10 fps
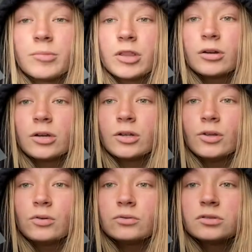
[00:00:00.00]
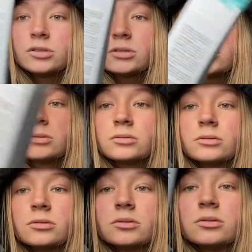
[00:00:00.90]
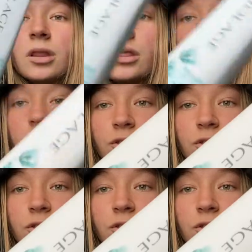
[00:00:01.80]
either gonna use this